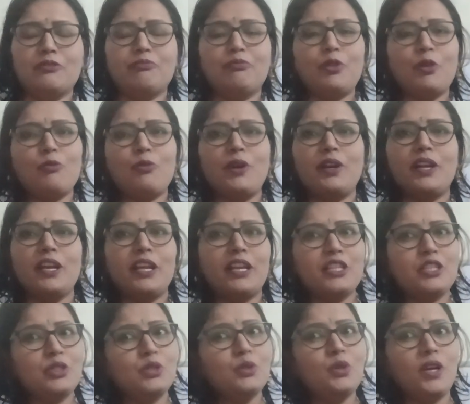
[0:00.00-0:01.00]
from one
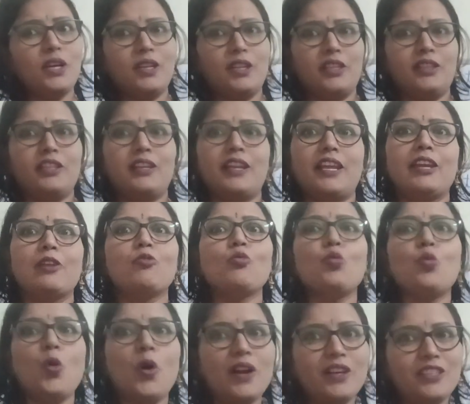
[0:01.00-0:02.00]
direction to another, like
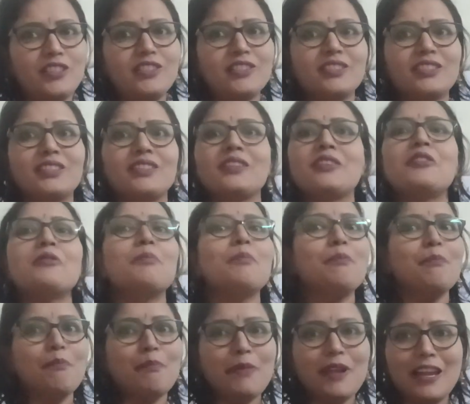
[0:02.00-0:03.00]
water,
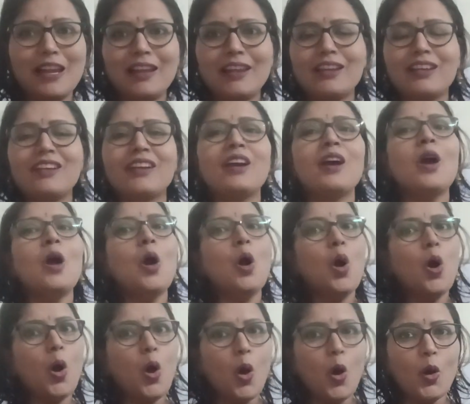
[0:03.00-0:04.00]
milk,
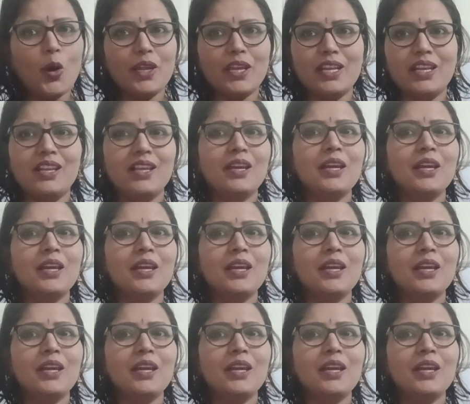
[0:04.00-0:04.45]
oil,